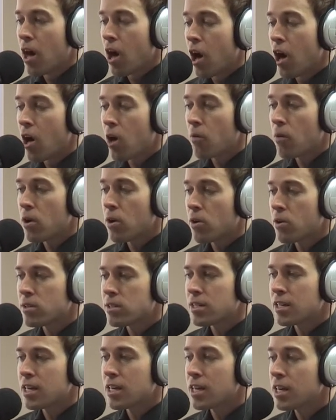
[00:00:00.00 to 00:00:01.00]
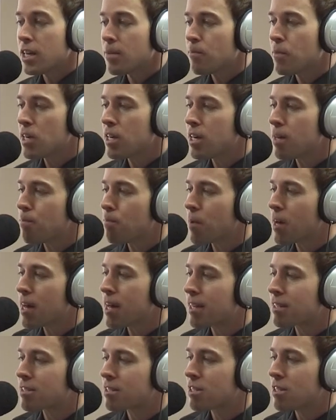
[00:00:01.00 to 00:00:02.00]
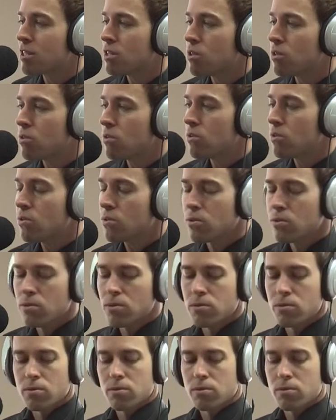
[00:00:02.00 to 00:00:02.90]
All roads lead me back to you.